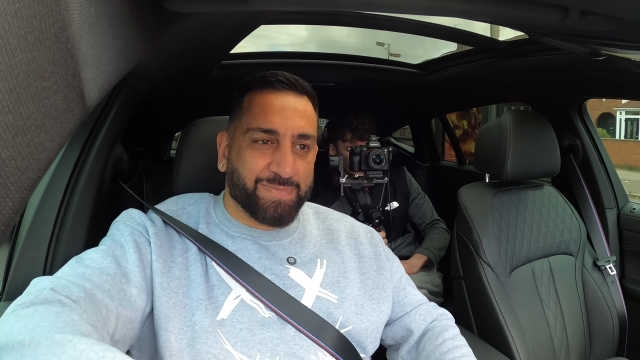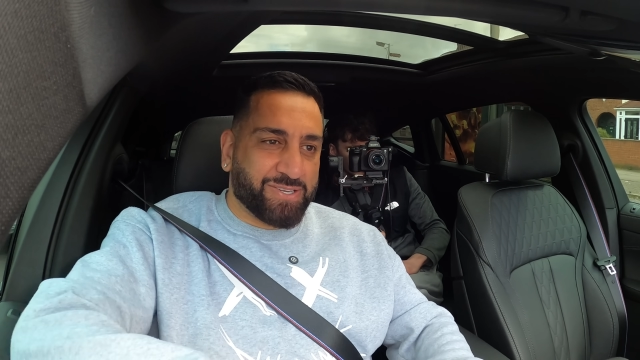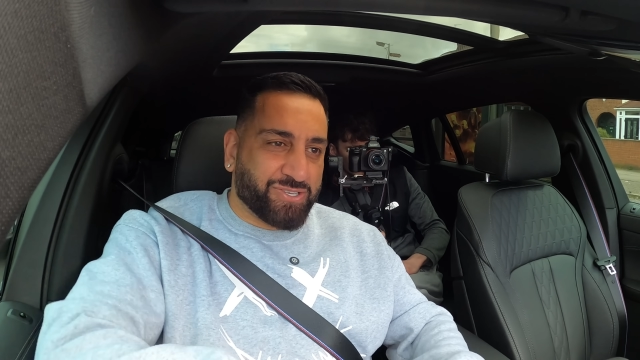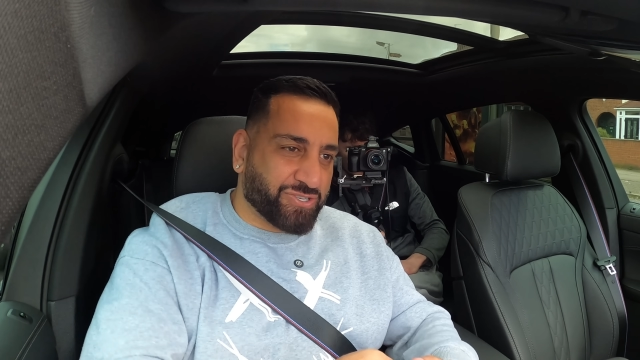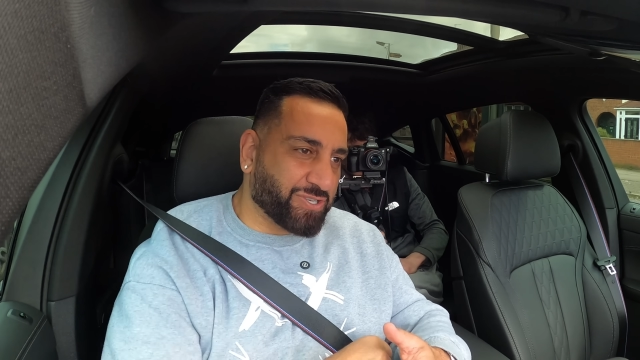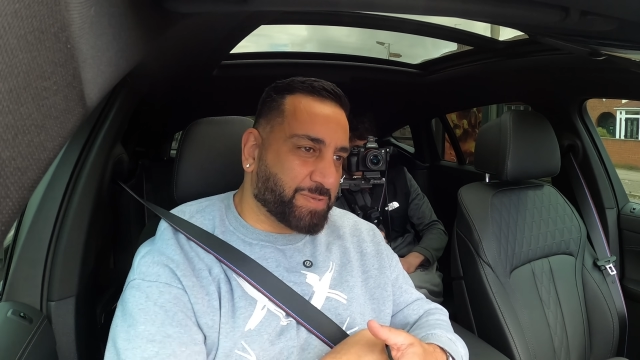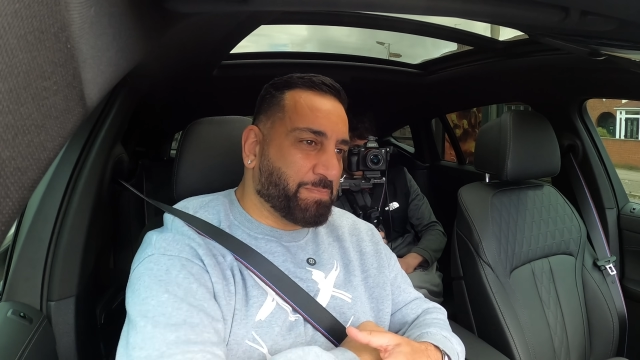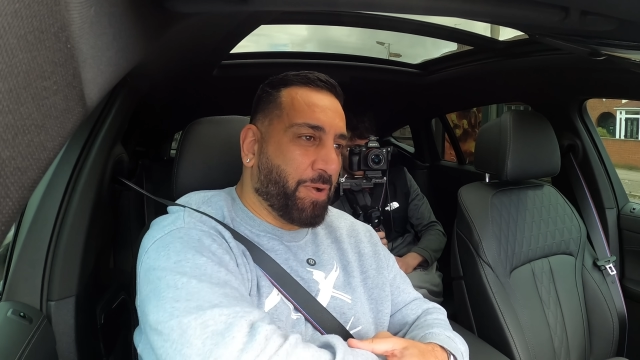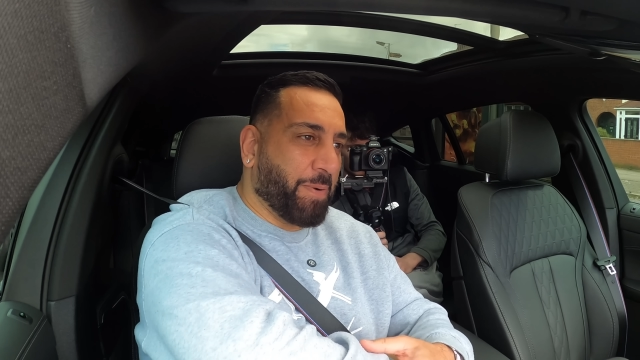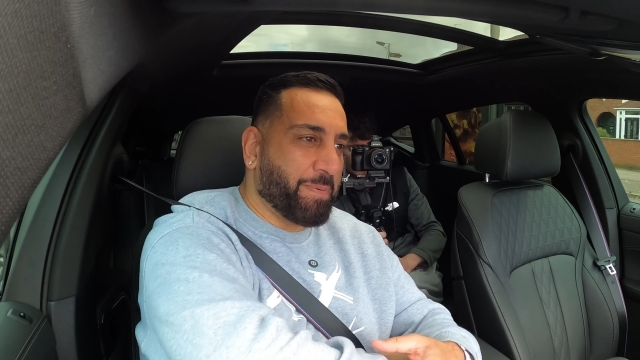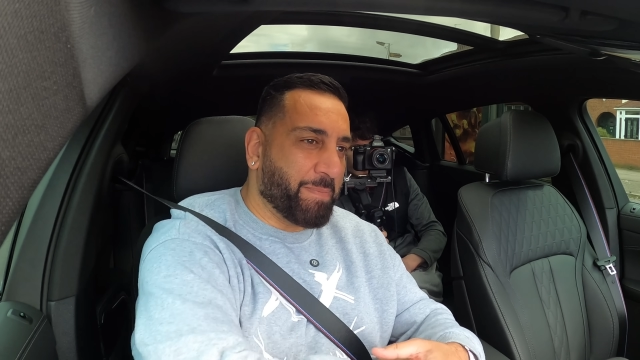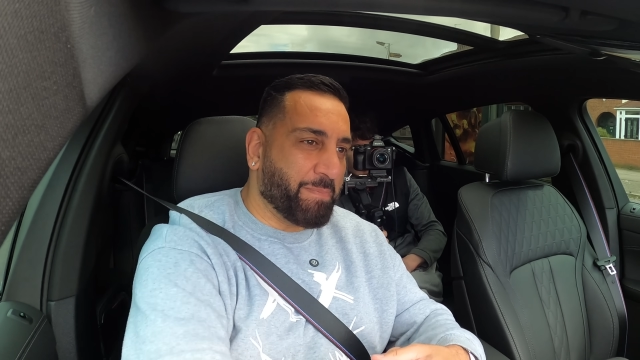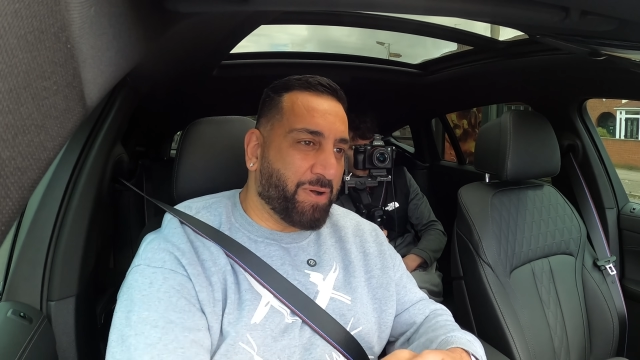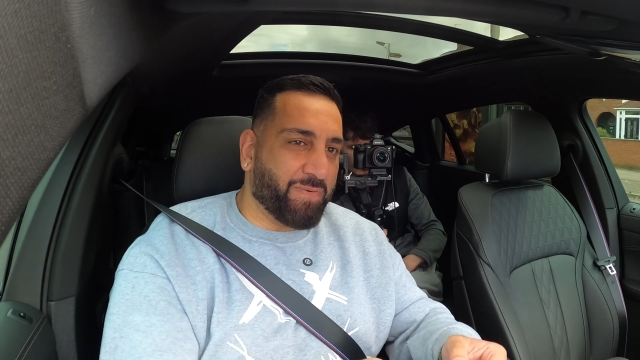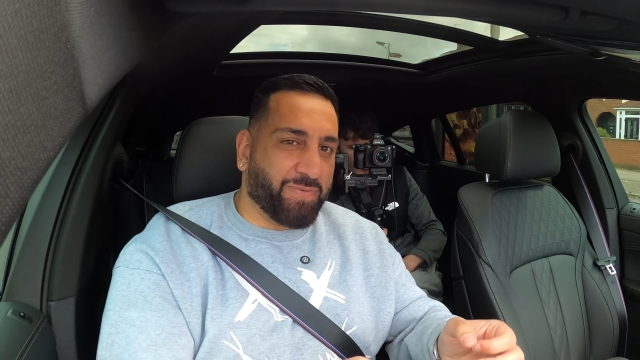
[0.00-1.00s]
You should just pop
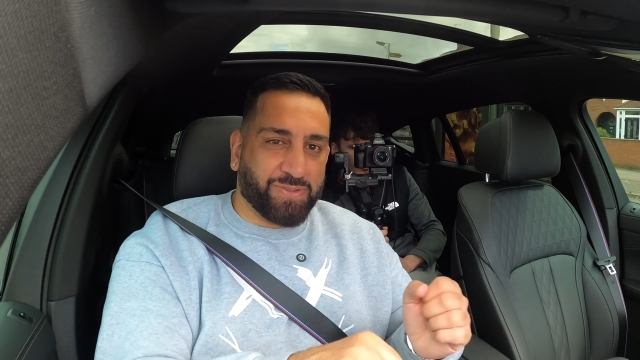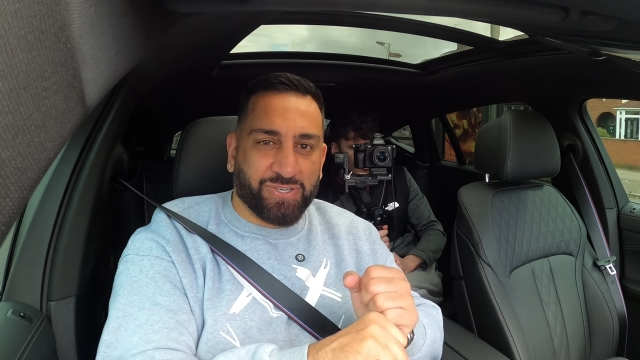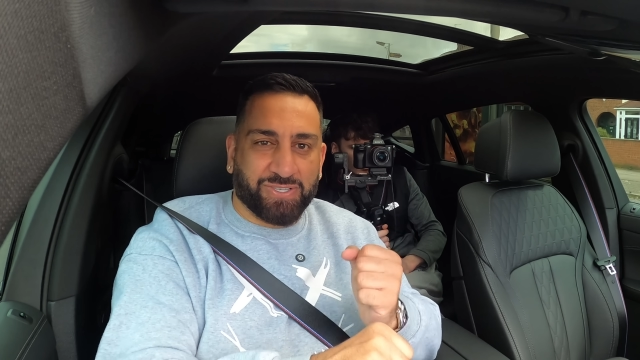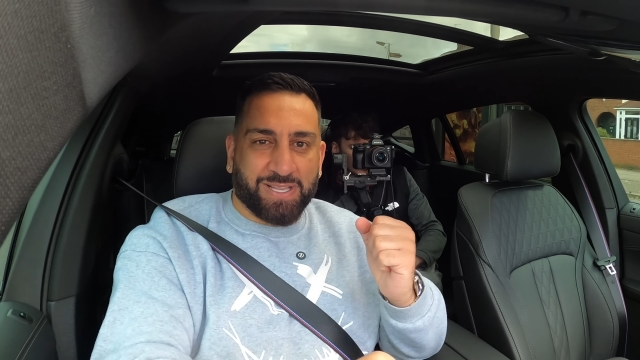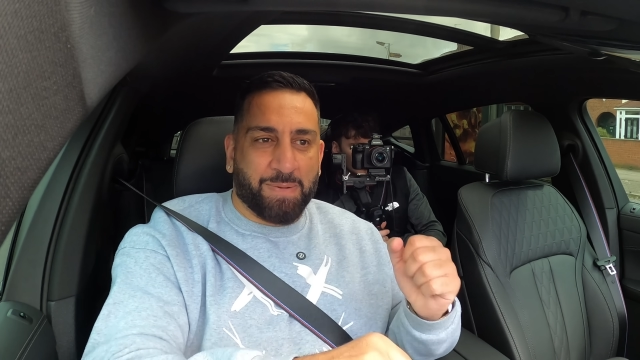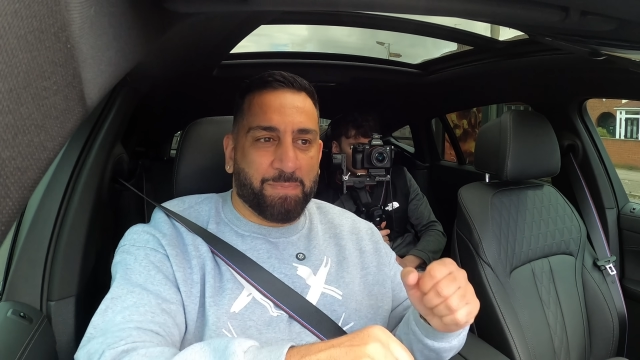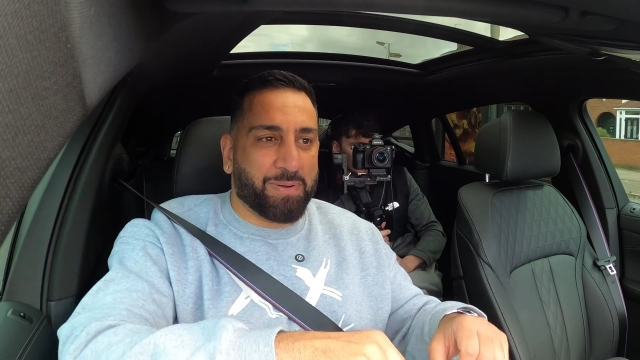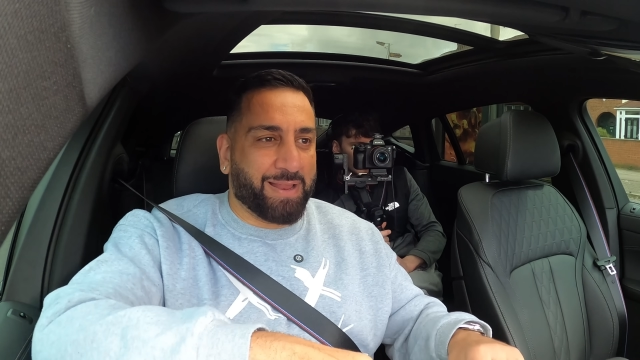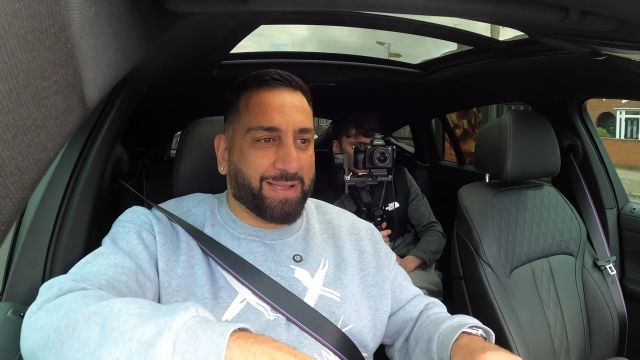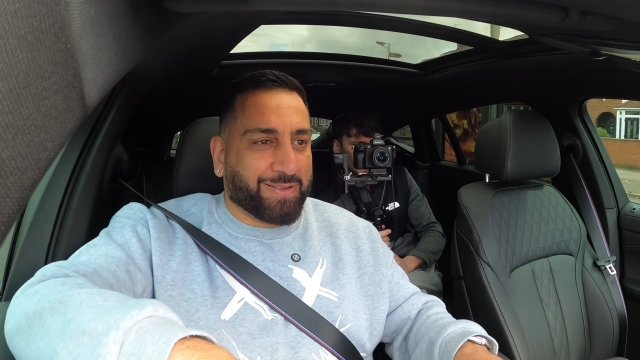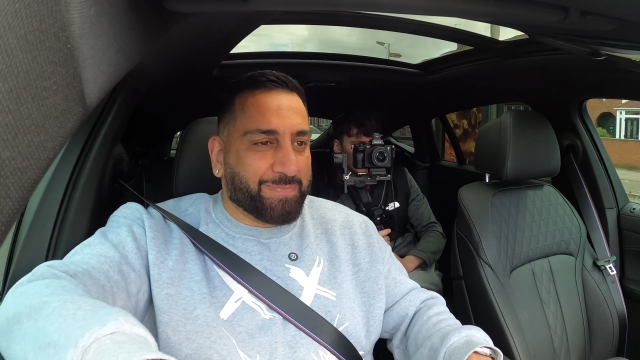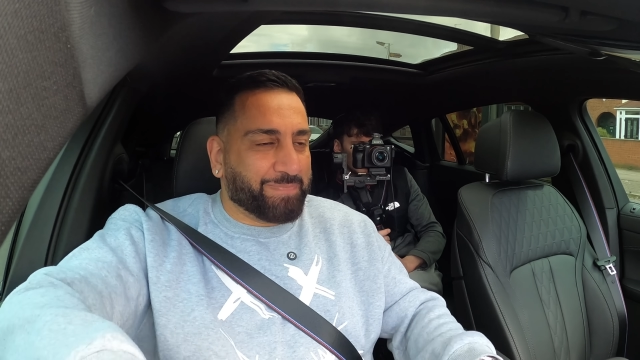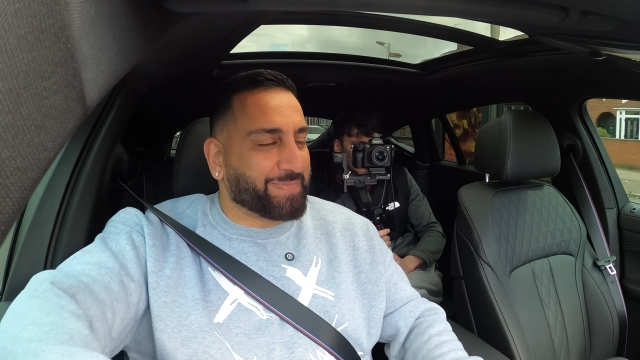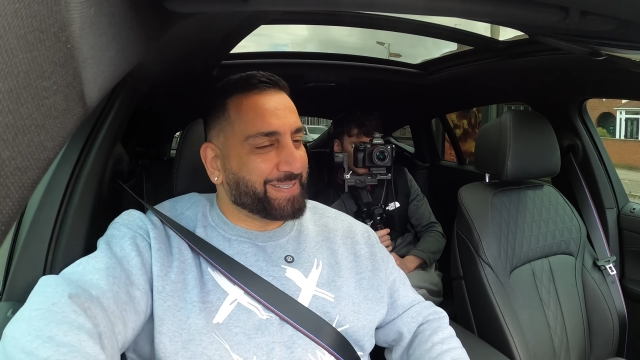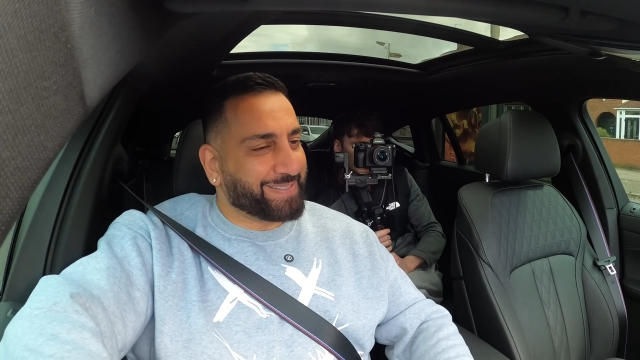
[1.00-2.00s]
them off and you just unplug
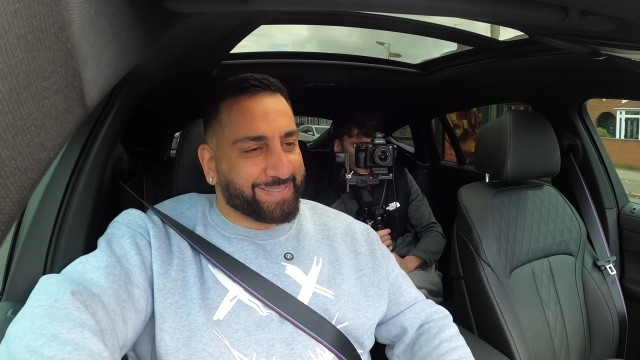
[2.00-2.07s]
them.